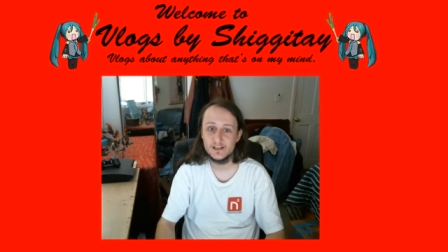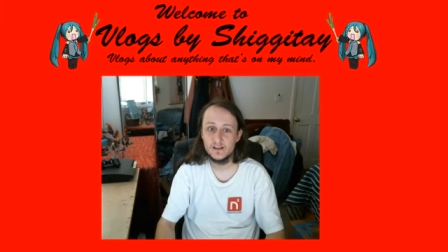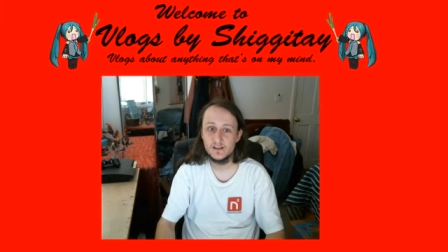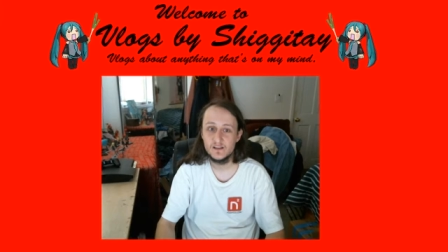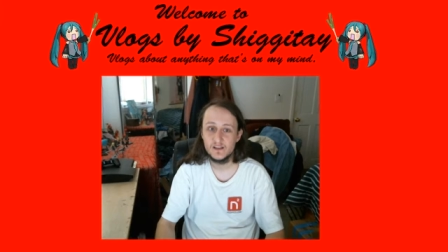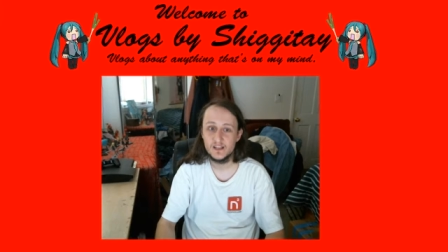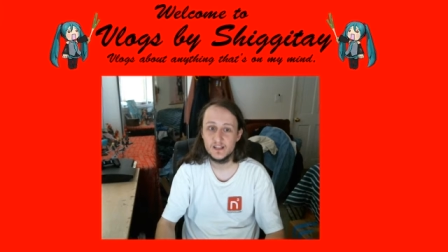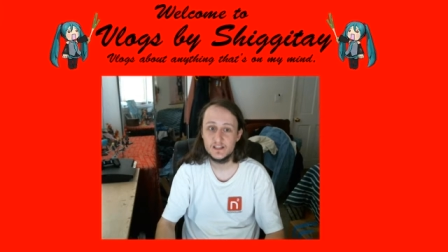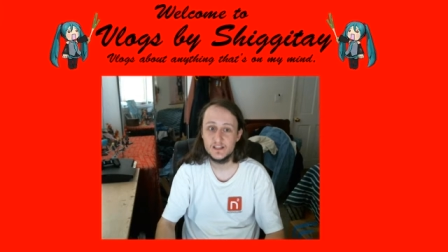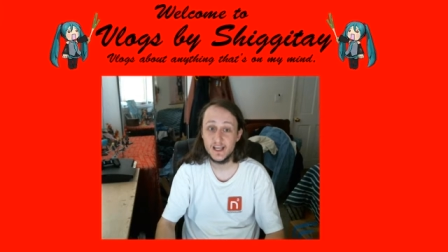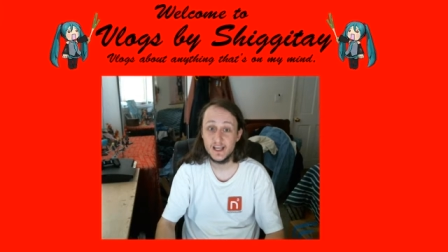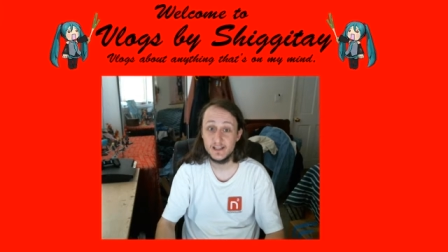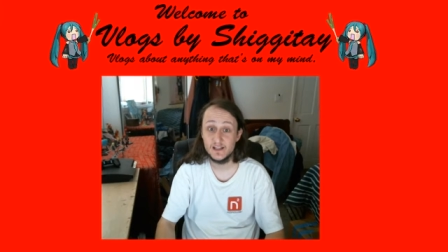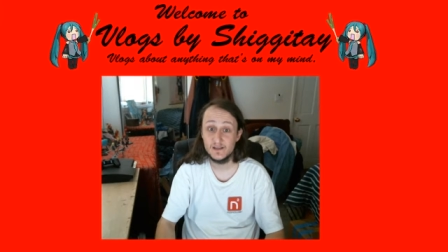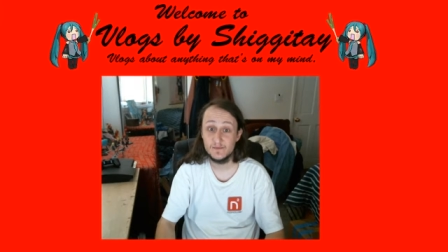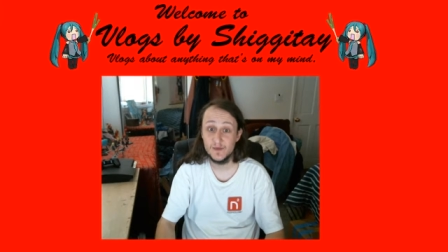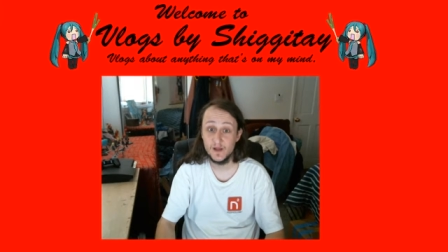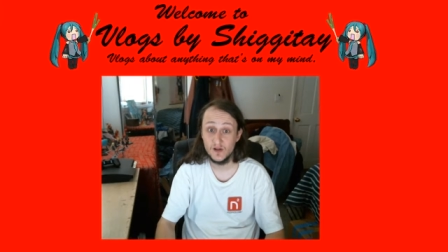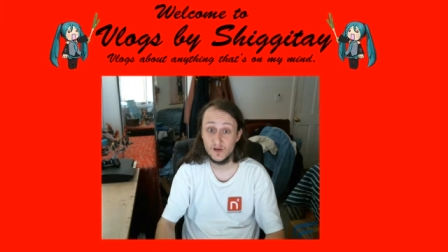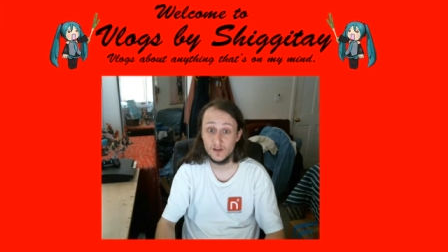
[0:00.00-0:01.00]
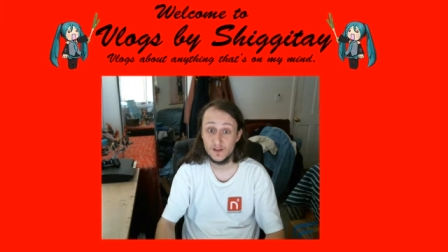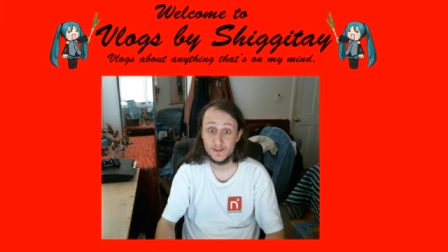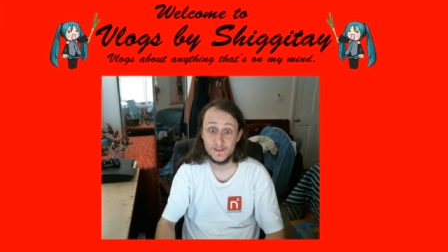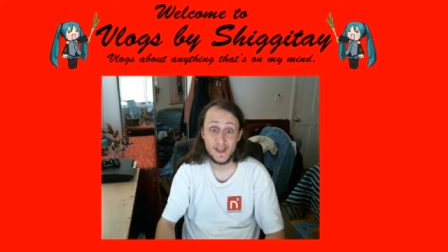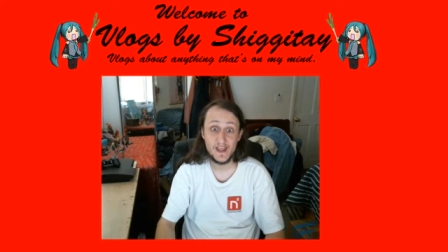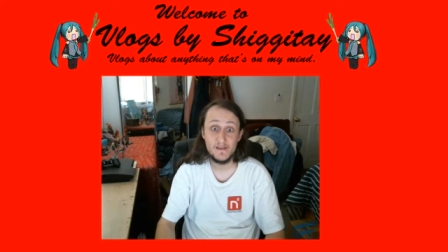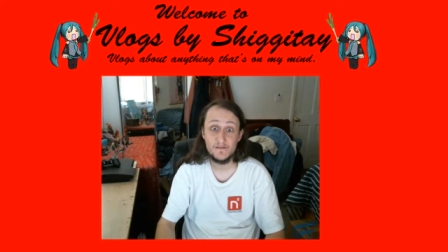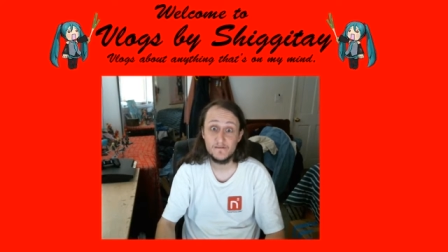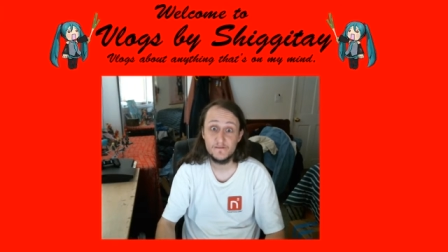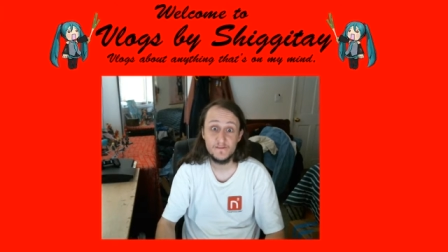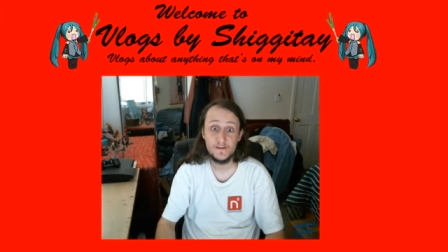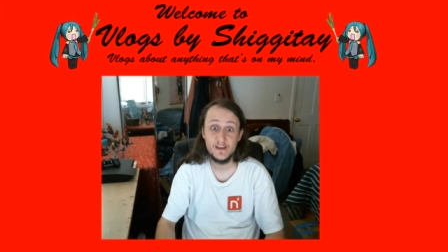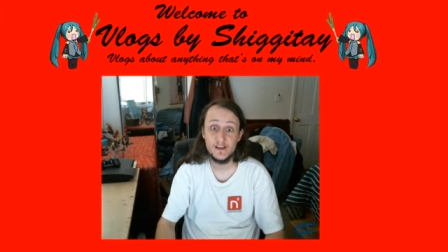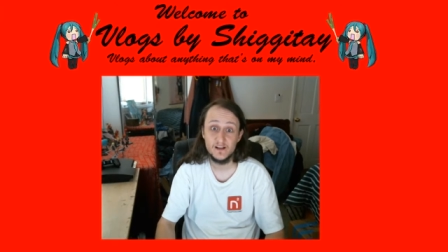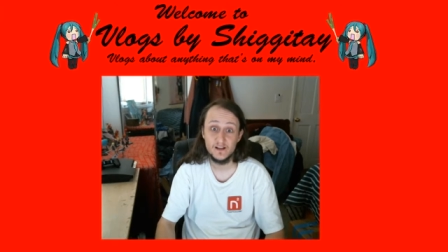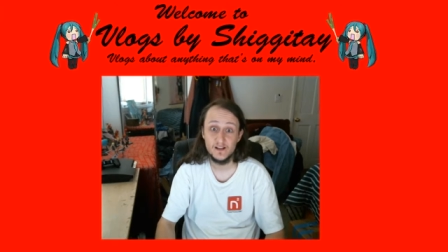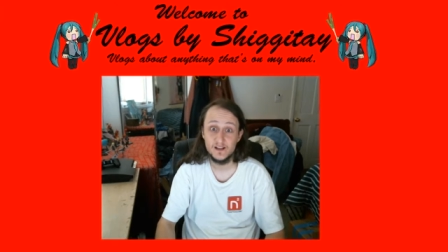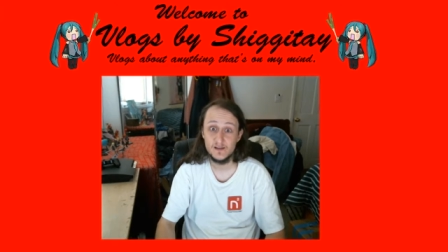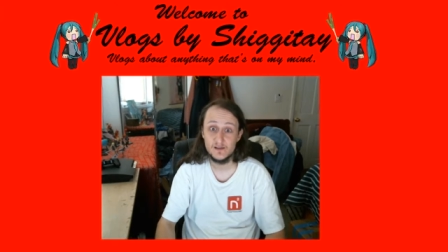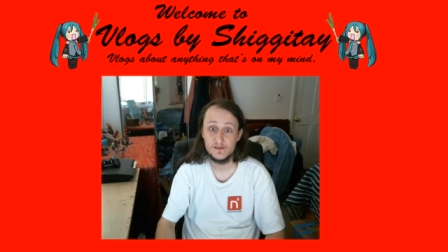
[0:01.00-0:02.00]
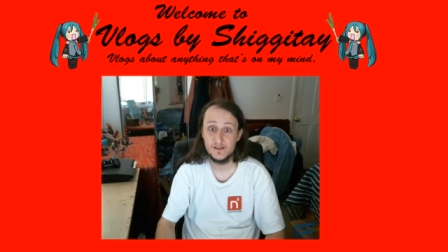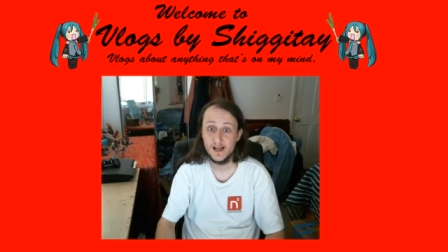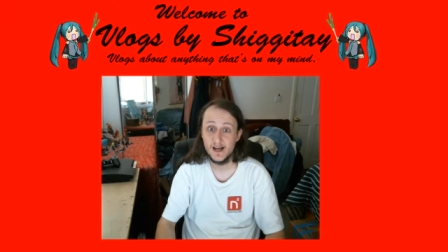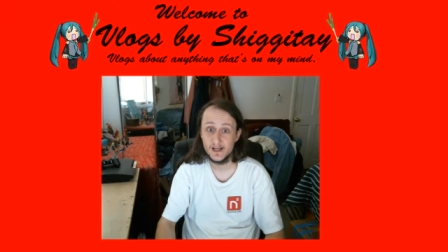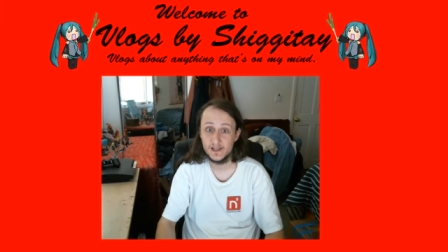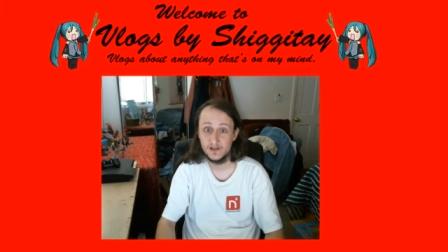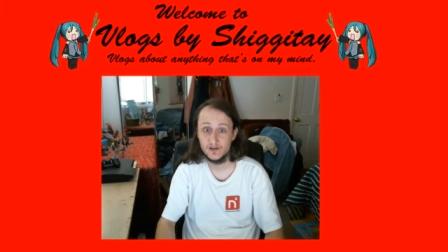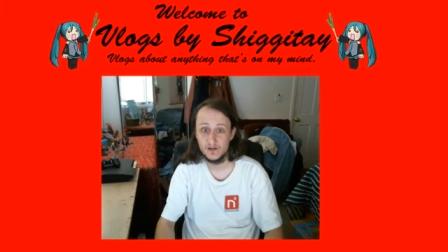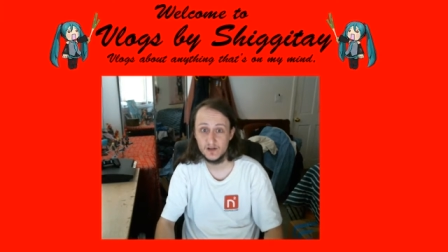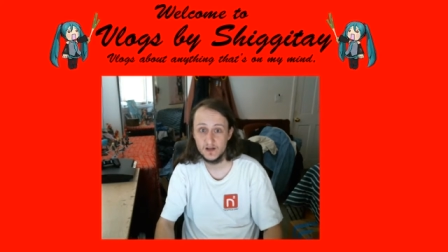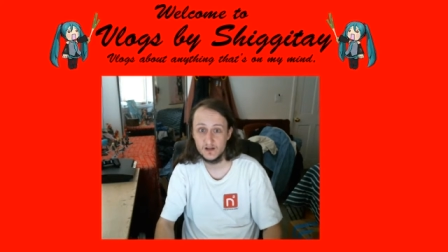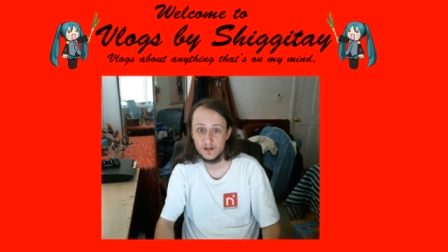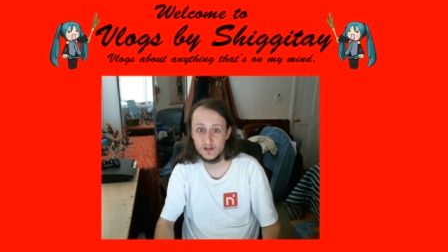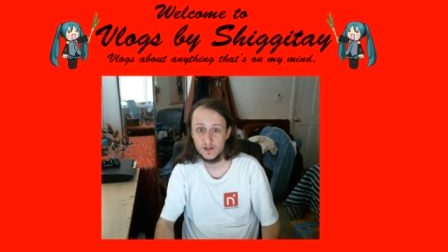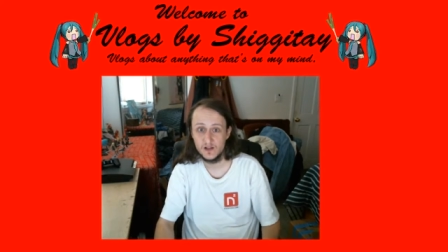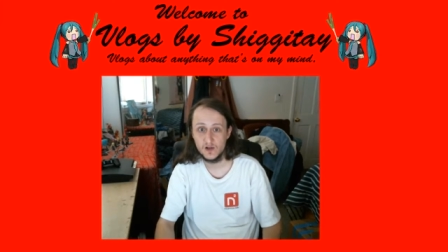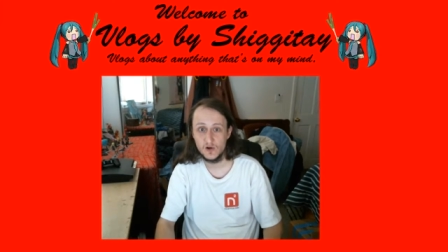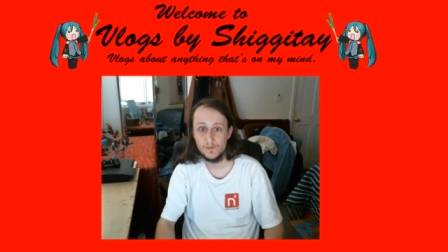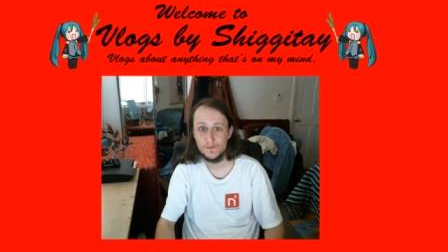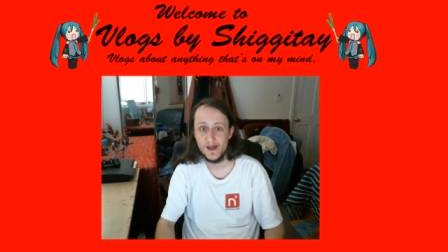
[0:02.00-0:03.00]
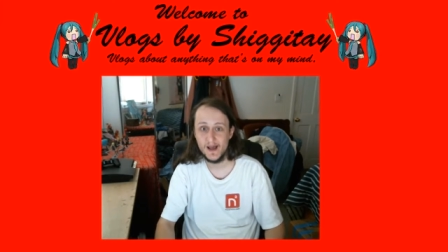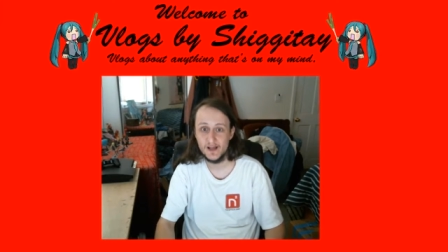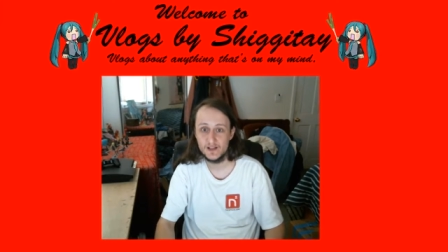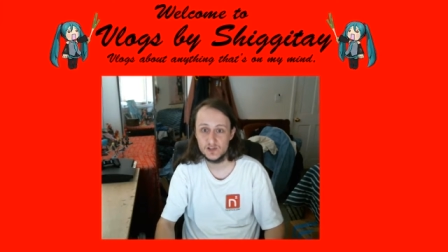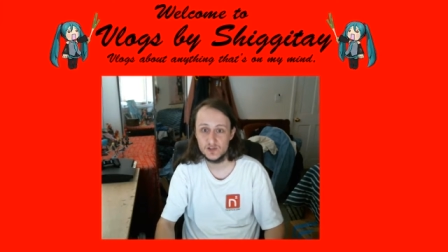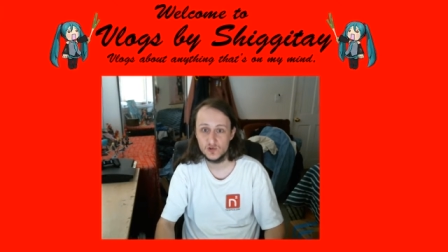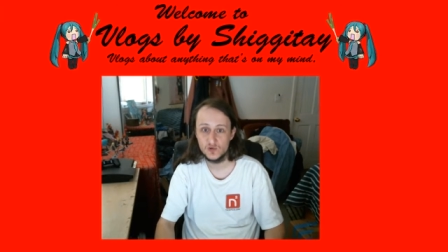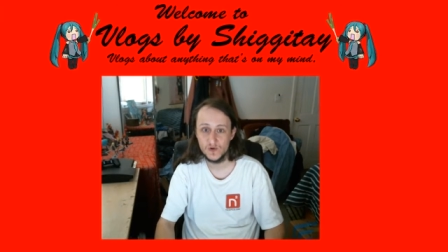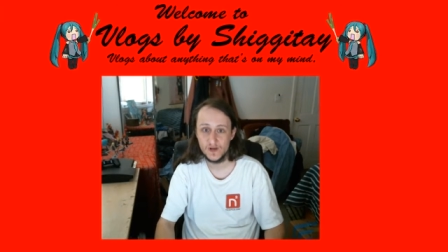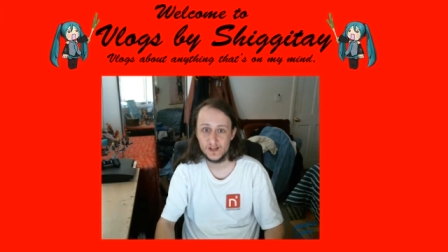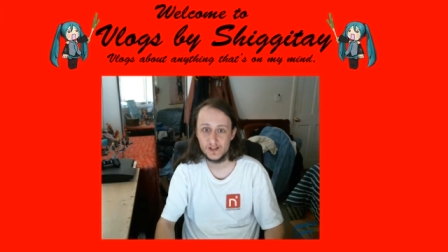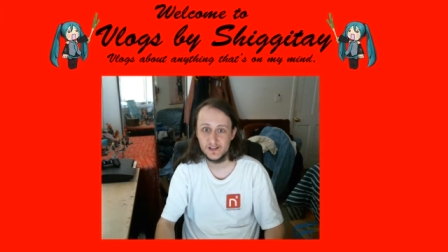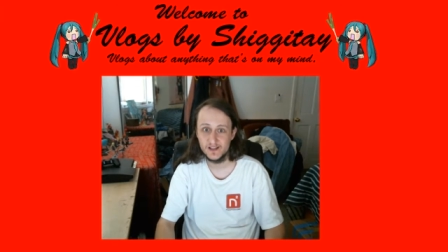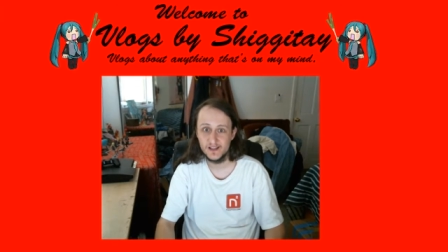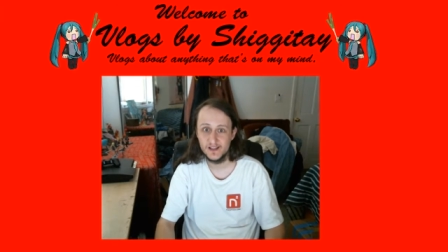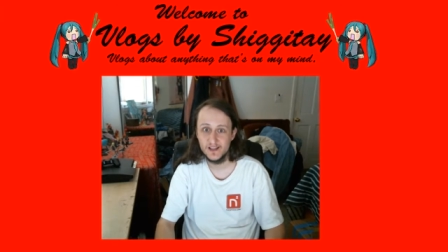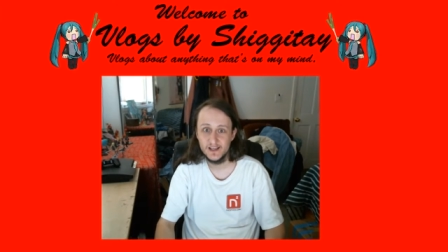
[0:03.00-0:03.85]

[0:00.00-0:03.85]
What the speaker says: the dated milk that they feel is not going to go bad too quickly.